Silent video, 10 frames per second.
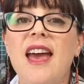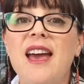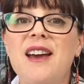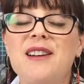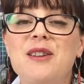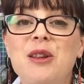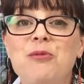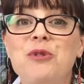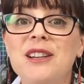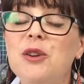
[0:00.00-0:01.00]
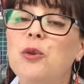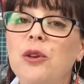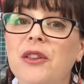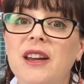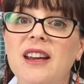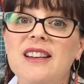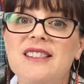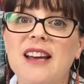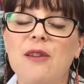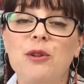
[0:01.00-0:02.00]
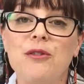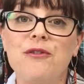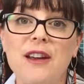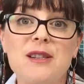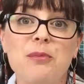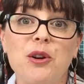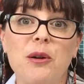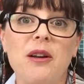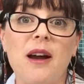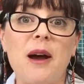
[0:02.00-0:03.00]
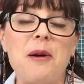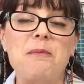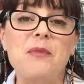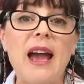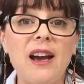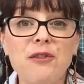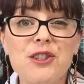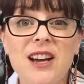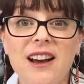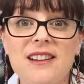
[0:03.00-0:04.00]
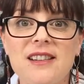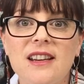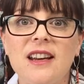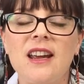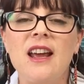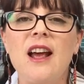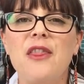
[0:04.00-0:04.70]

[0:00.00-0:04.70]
And the really cool thing is that with Facebook advertising,